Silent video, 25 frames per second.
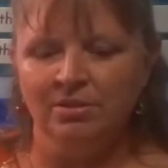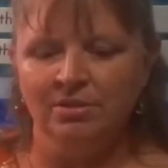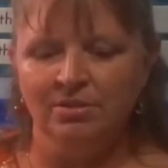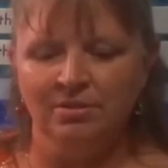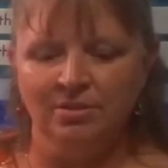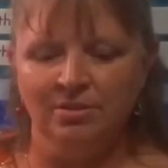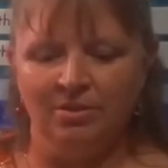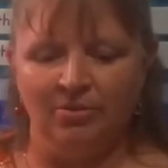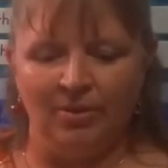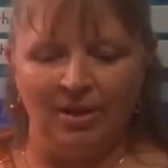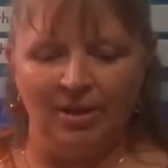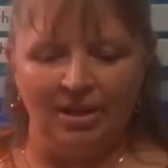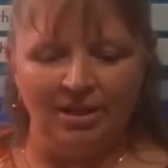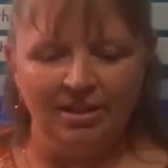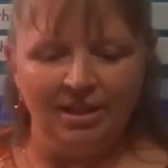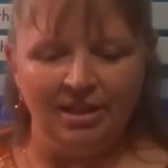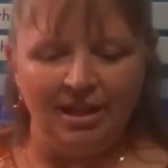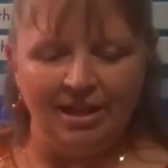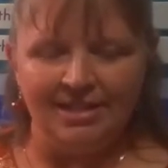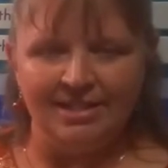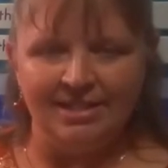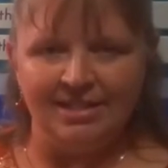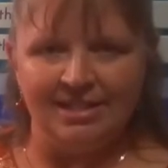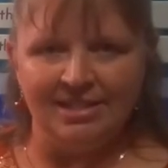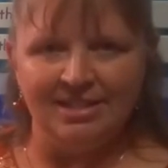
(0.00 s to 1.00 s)
Well, I
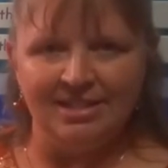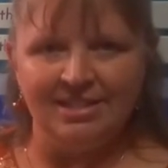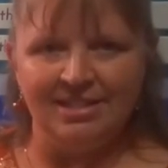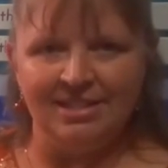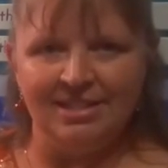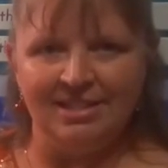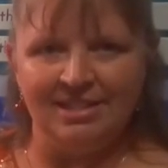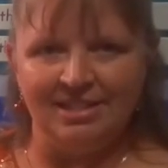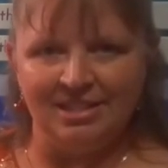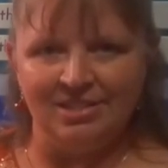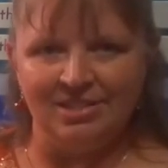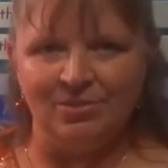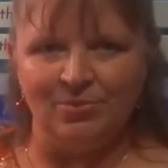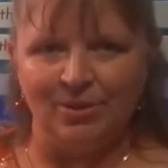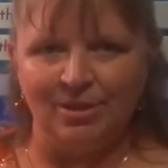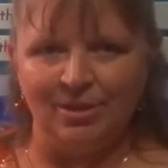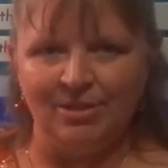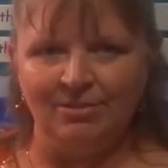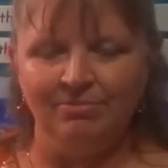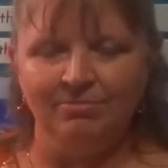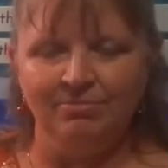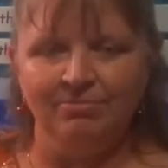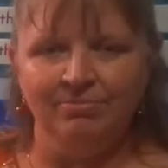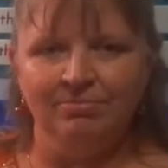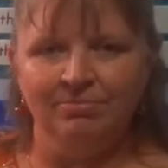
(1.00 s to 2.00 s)
tested this one,
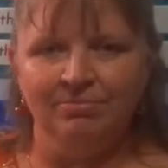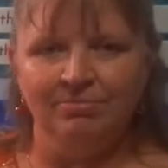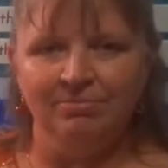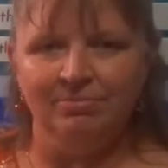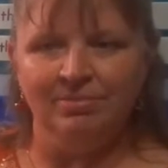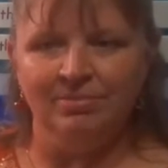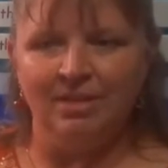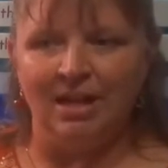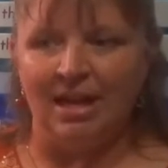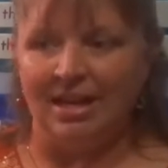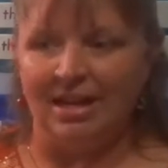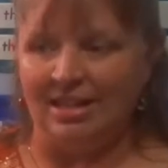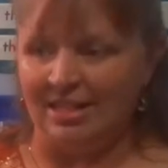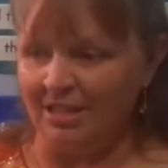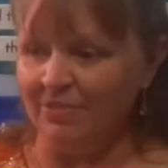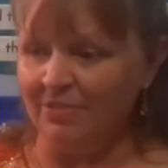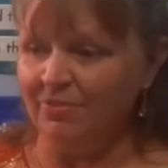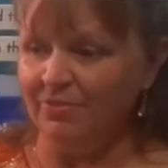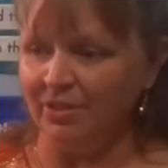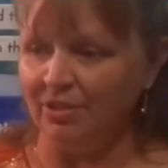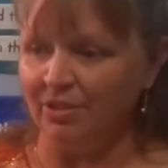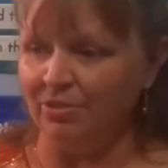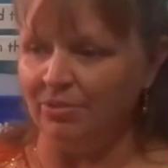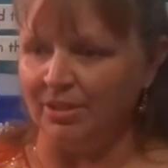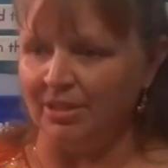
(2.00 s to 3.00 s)
and it
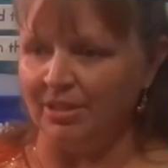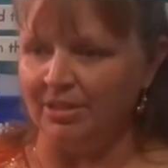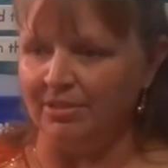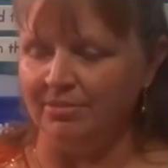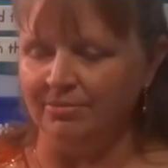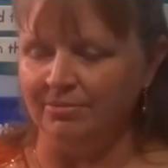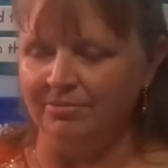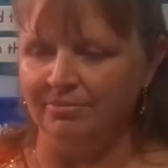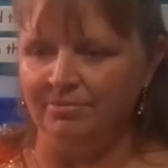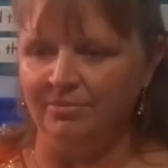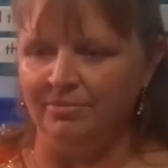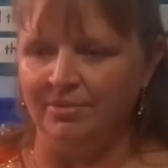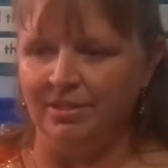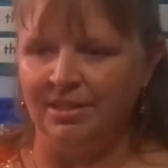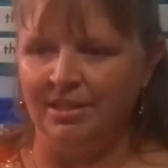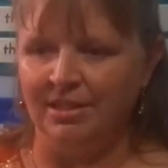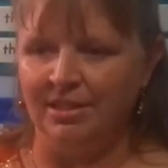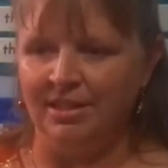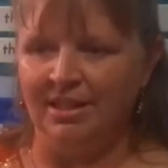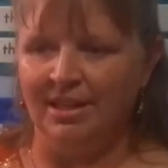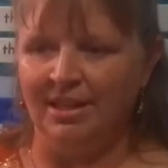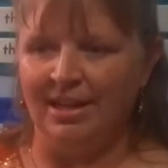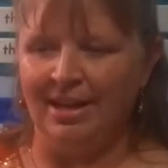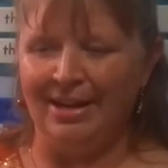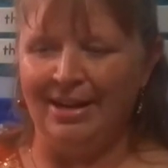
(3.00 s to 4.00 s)
floated.
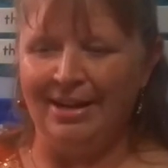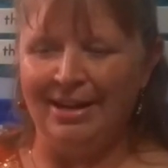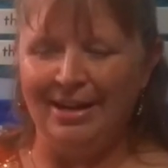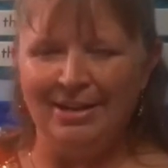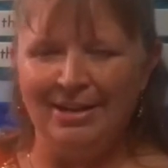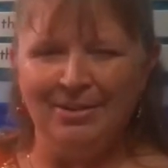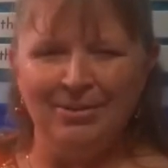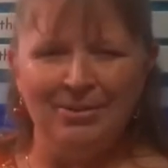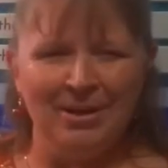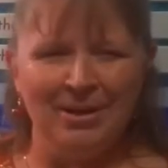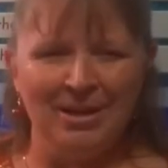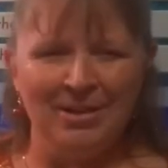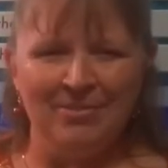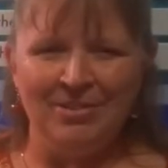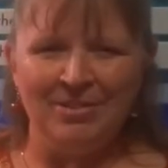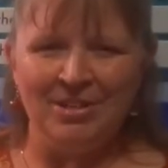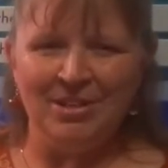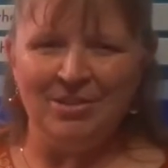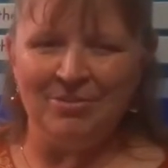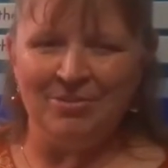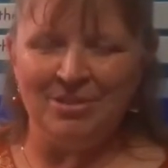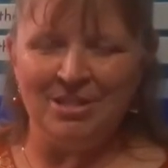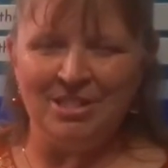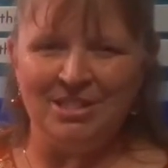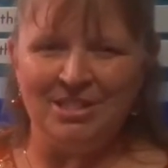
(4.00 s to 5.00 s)
And I don't have any
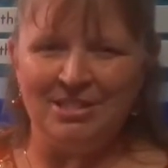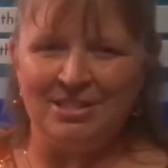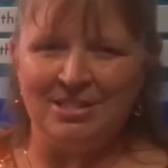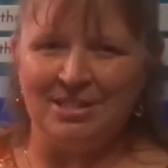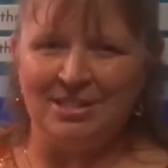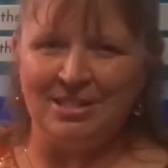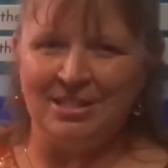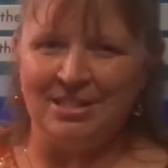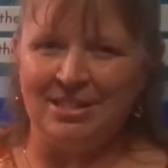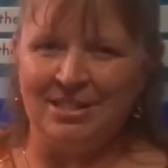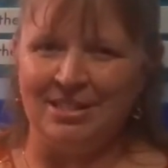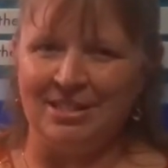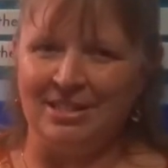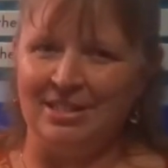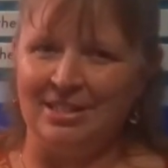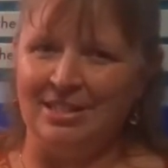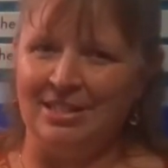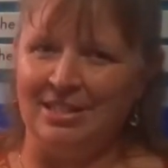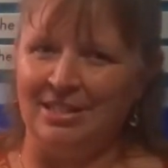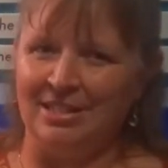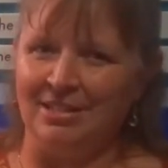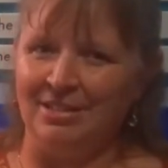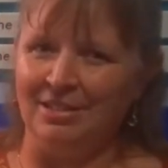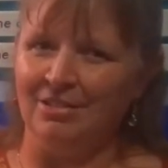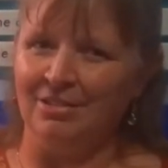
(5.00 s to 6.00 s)
reason to think that any
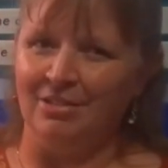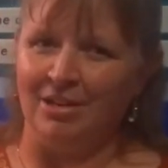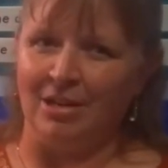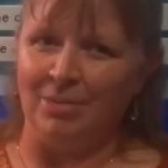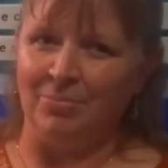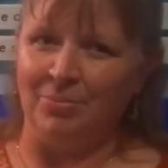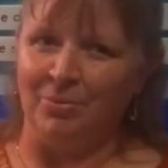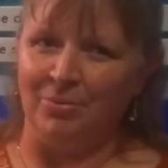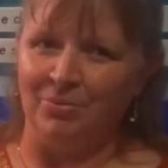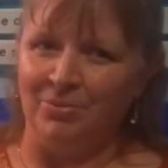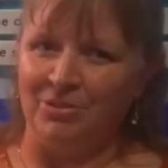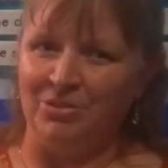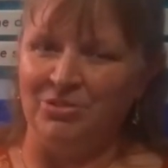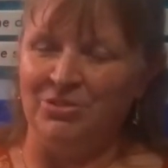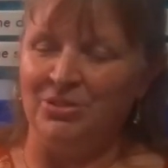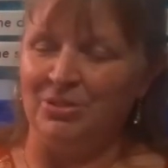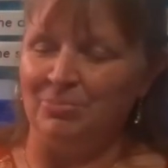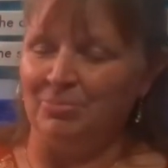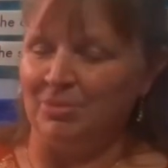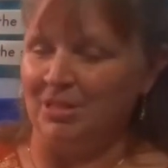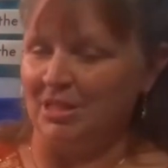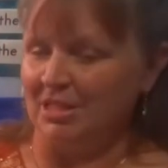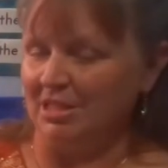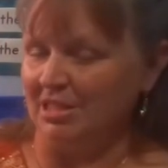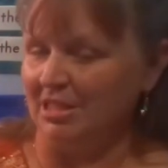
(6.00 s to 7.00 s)
other apple would do
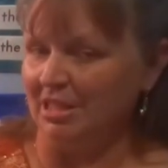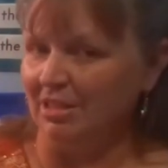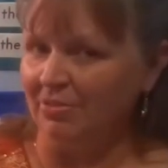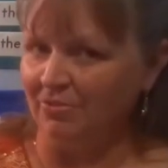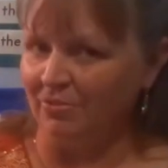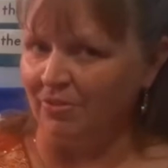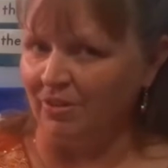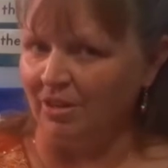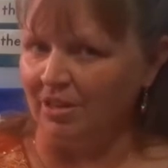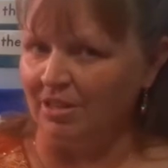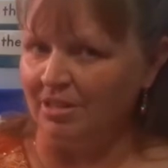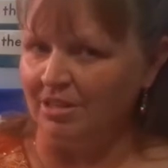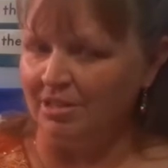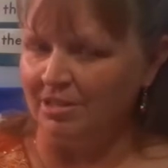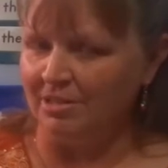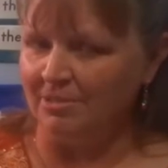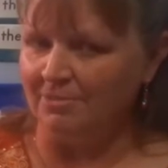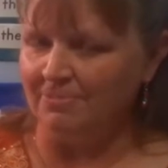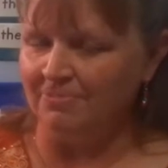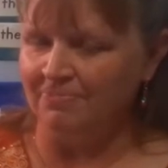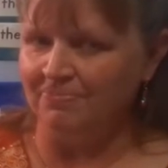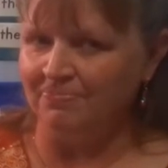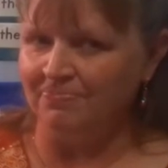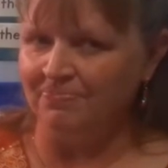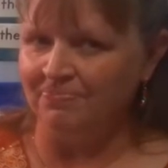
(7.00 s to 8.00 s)
something different.
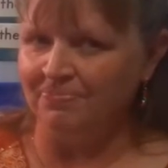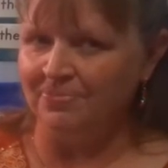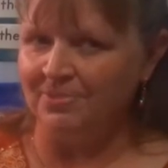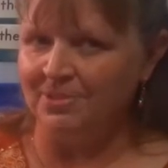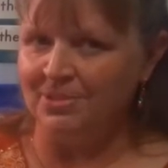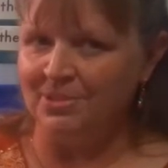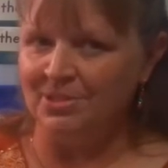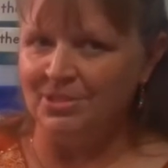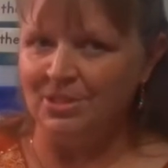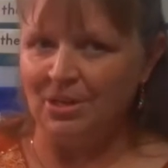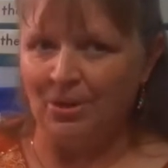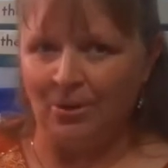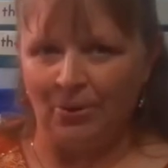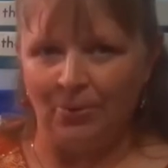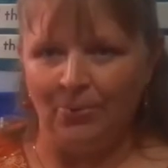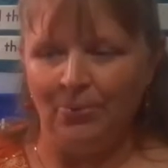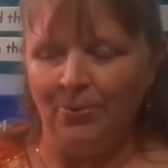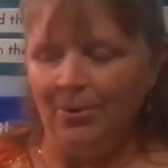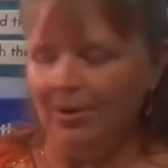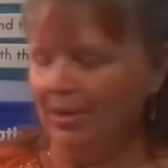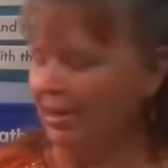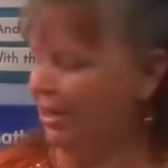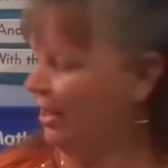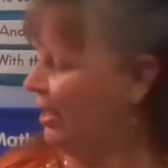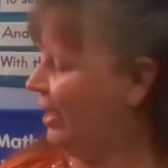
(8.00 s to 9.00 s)
So
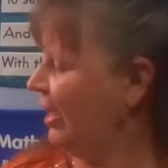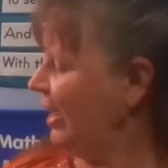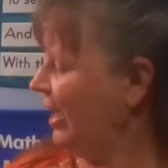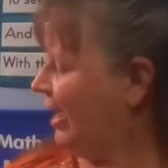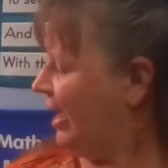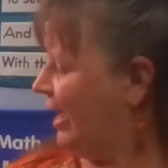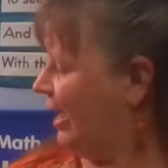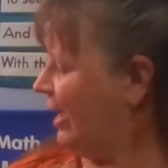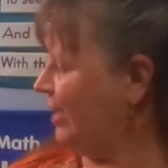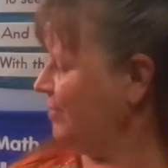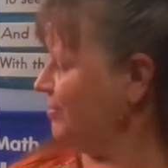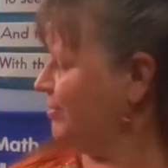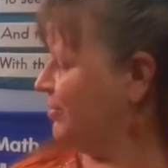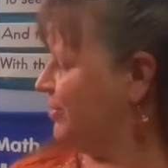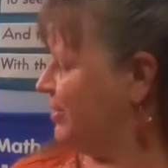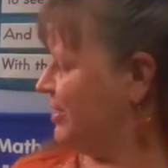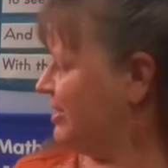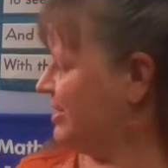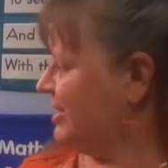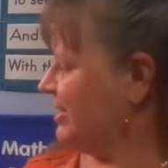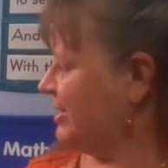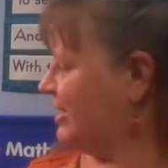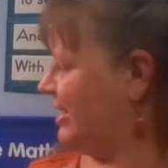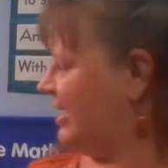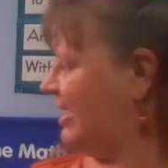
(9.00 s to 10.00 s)
I'm going to
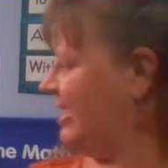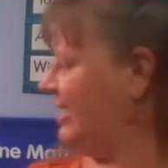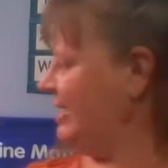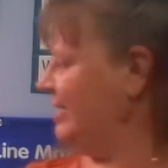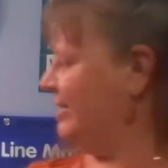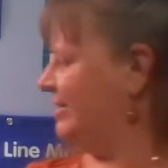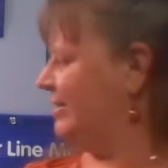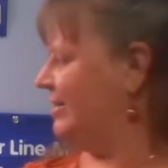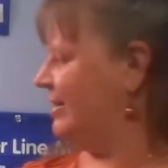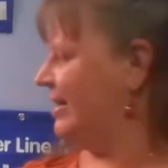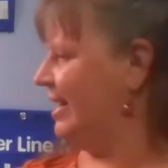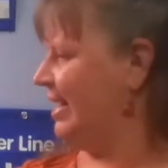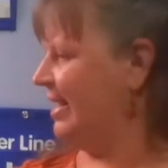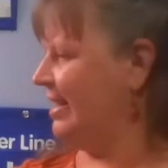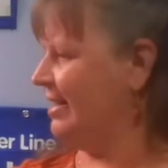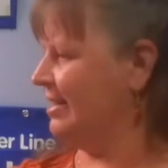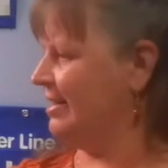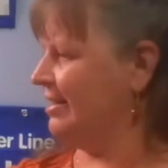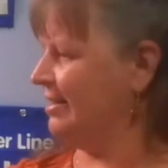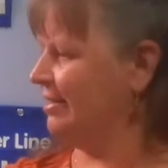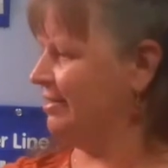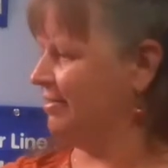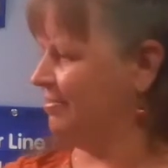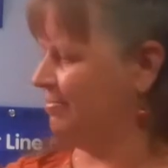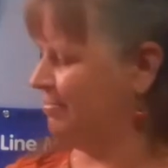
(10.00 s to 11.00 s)
say that
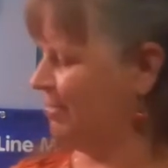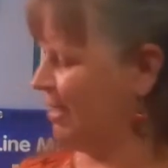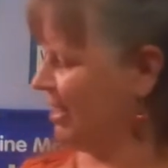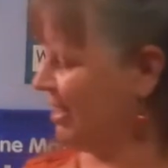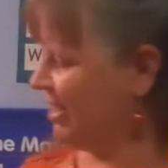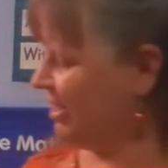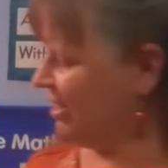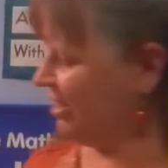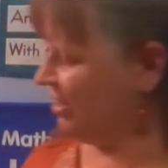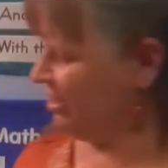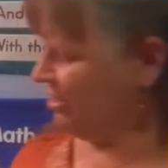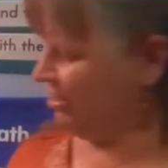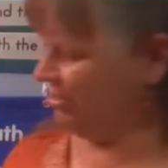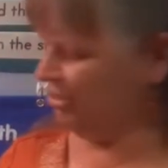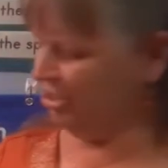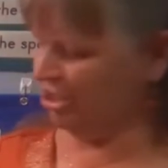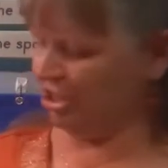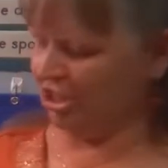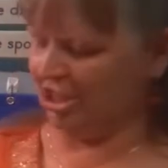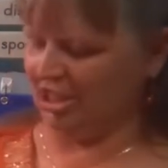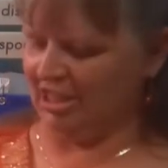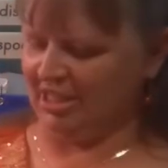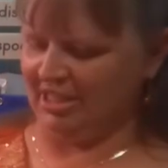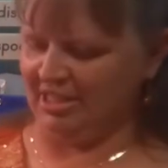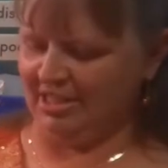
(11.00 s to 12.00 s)
my conclusion
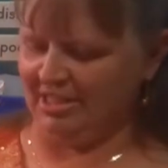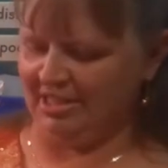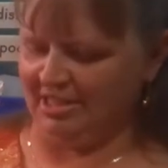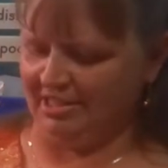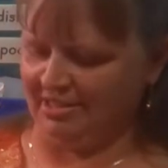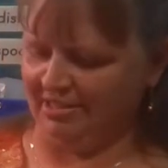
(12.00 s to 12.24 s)
is